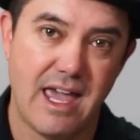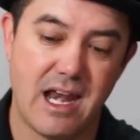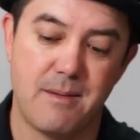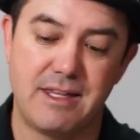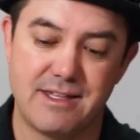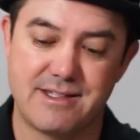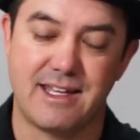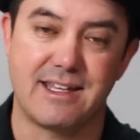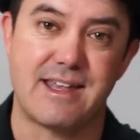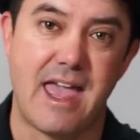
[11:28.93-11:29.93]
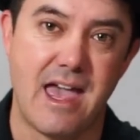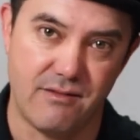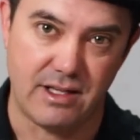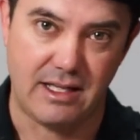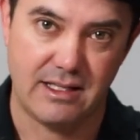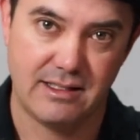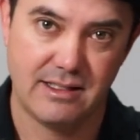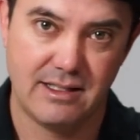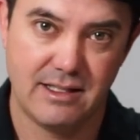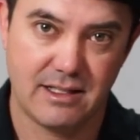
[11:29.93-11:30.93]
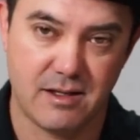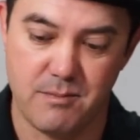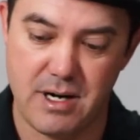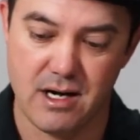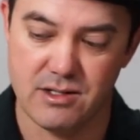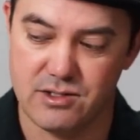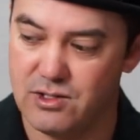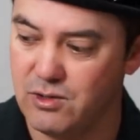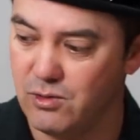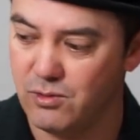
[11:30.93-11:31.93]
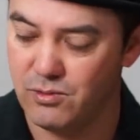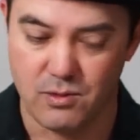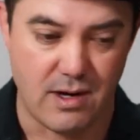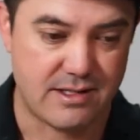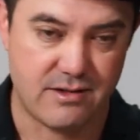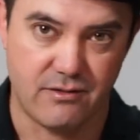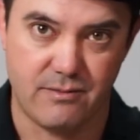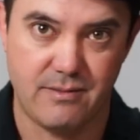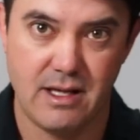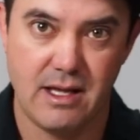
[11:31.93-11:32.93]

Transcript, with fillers: And I mean, this thing is heavy compared to the rest of them.